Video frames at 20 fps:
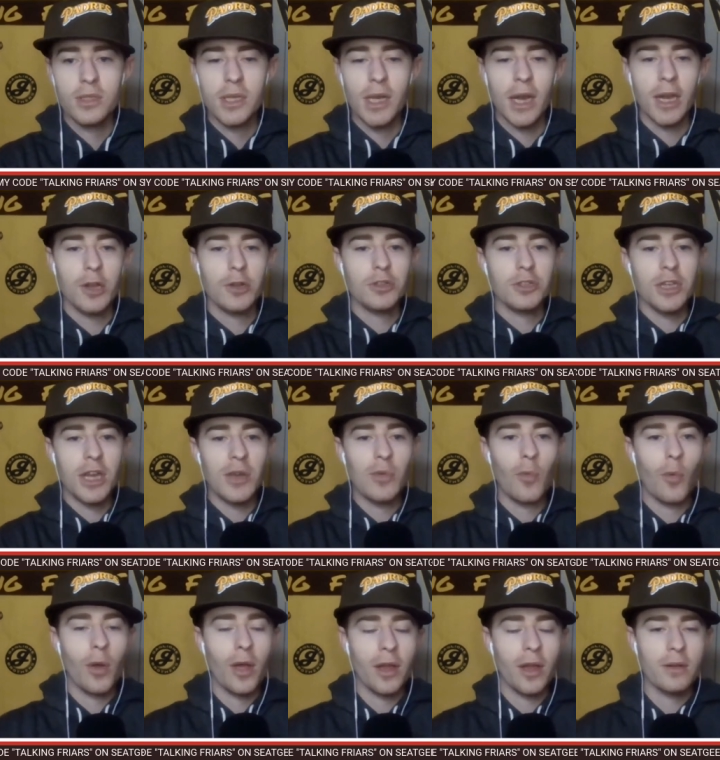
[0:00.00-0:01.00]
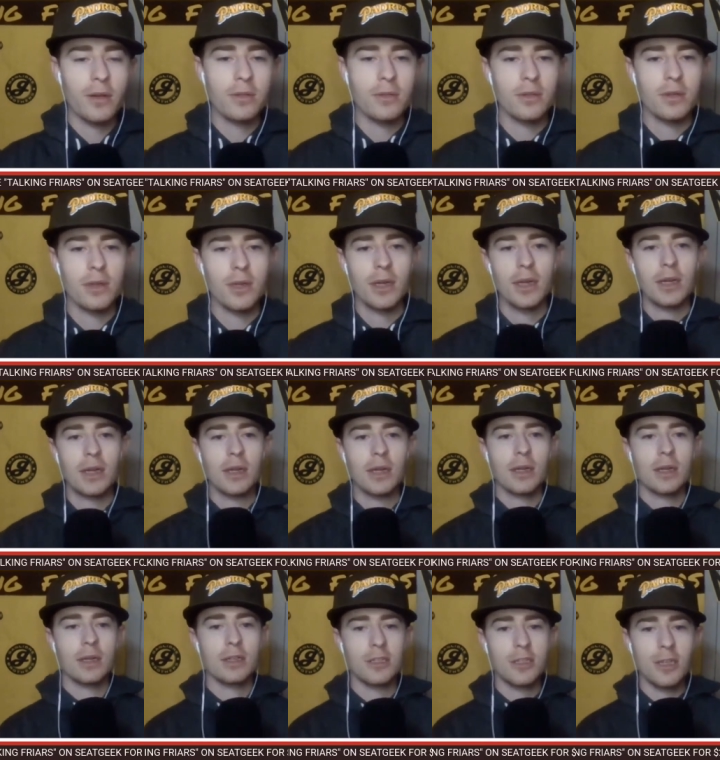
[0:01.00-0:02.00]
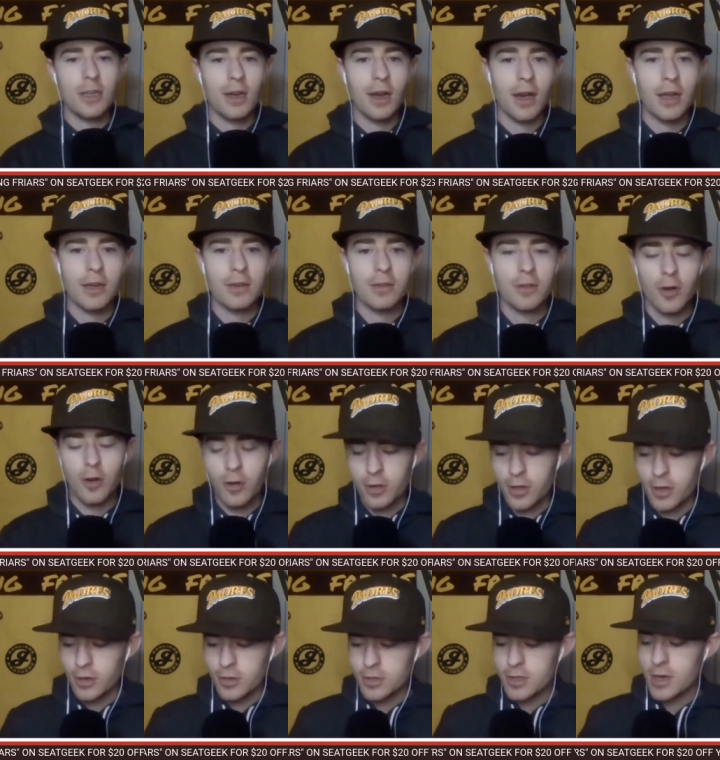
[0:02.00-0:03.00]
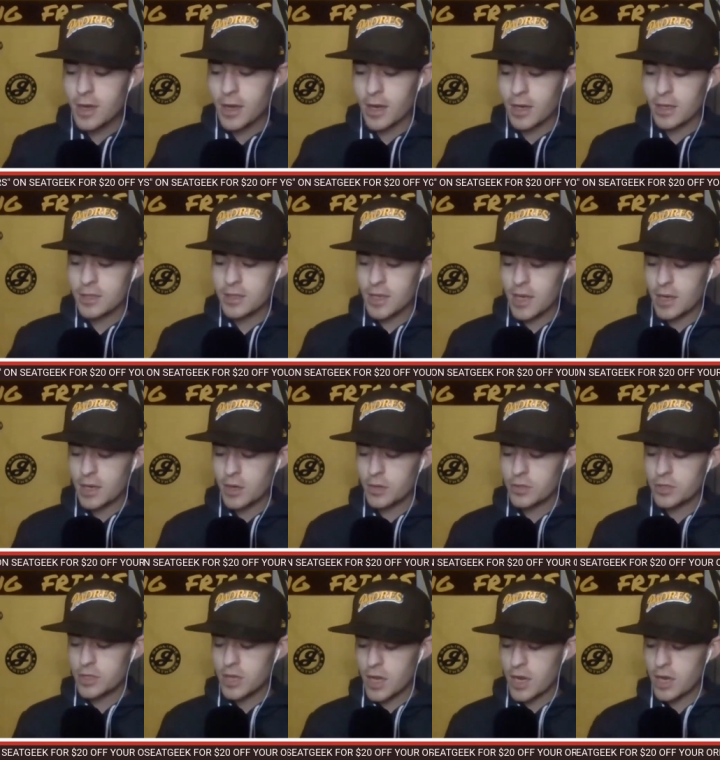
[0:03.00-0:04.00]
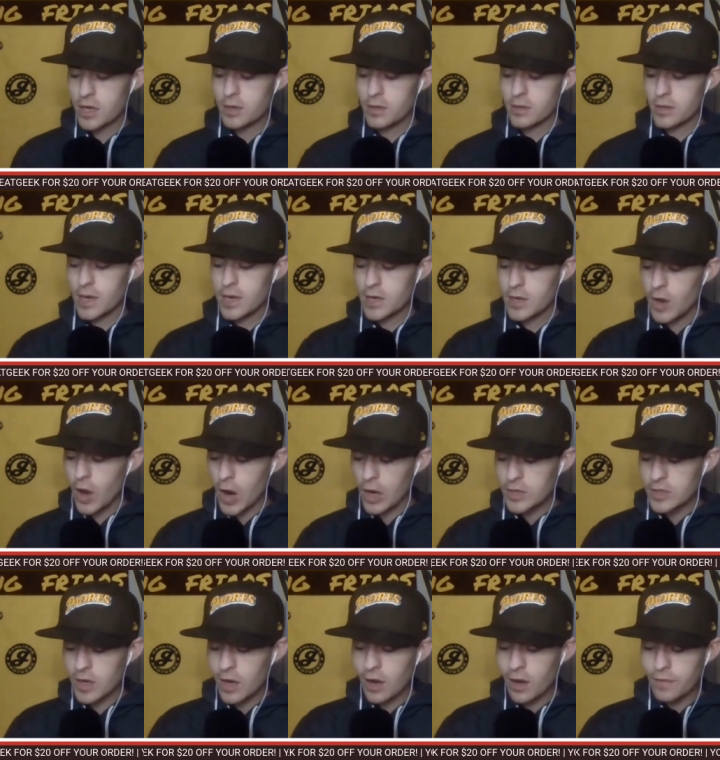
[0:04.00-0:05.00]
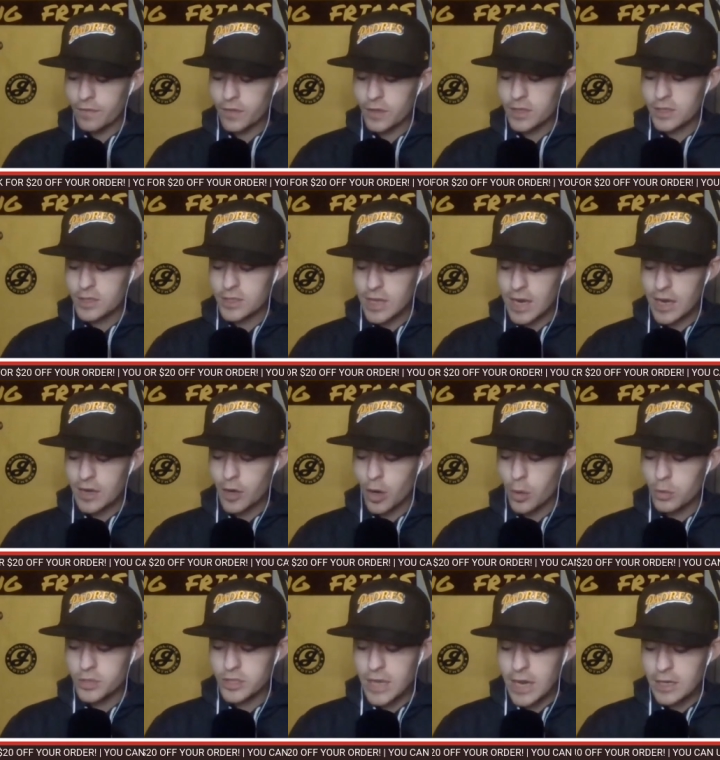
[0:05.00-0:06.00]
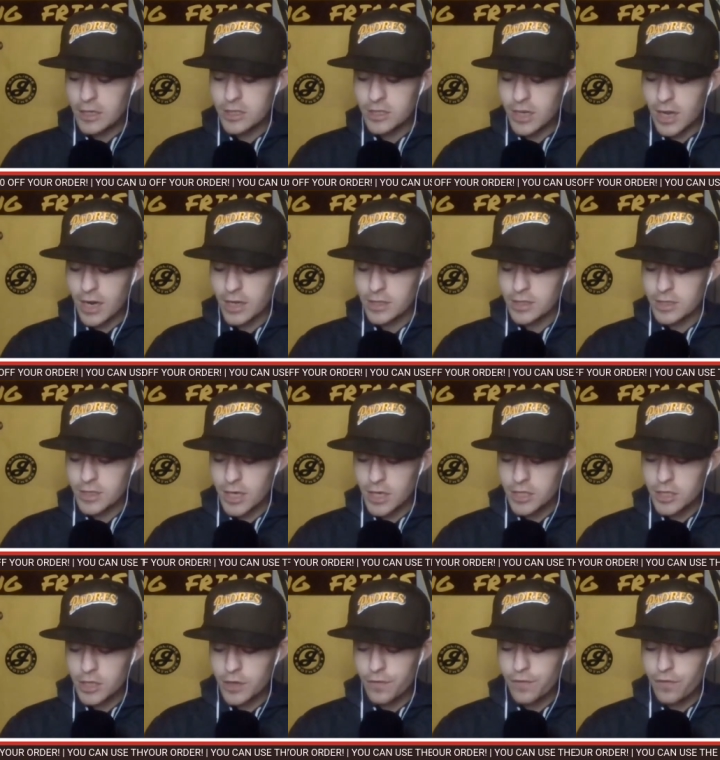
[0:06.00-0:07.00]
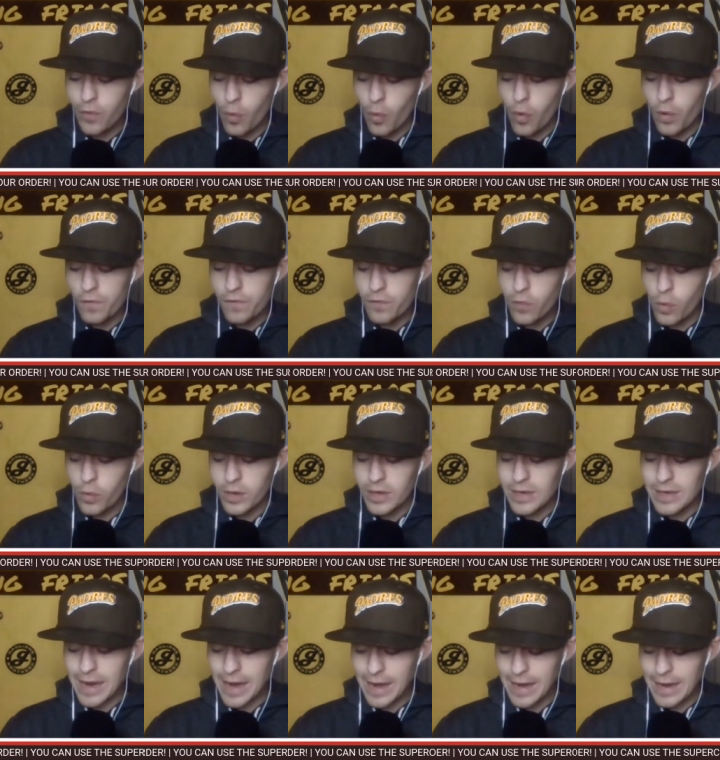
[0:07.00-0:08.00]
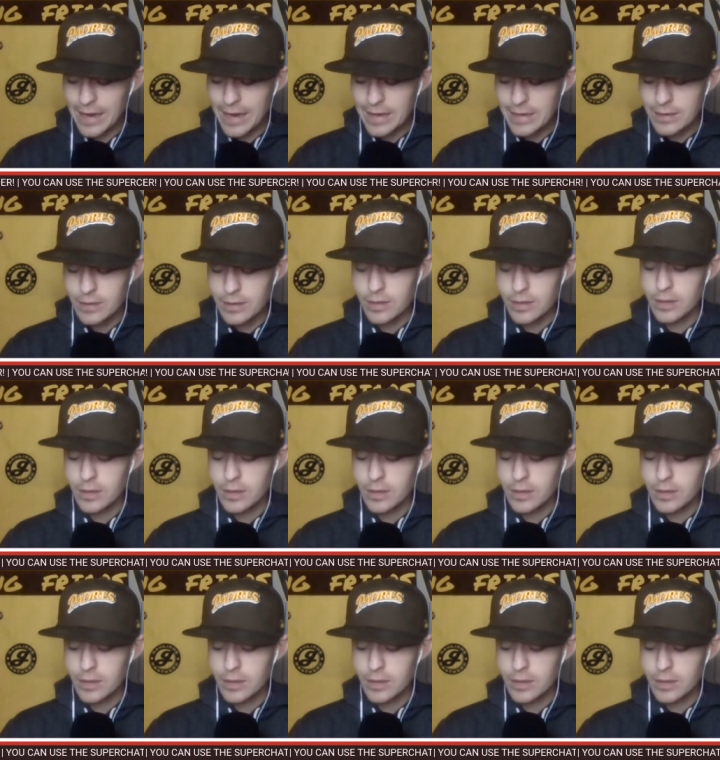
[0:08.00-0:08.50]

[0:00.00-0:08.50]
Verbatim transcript: San Diego State win tonight, earlier tonight, San Diego State, they knocked off San Jose State 64 49.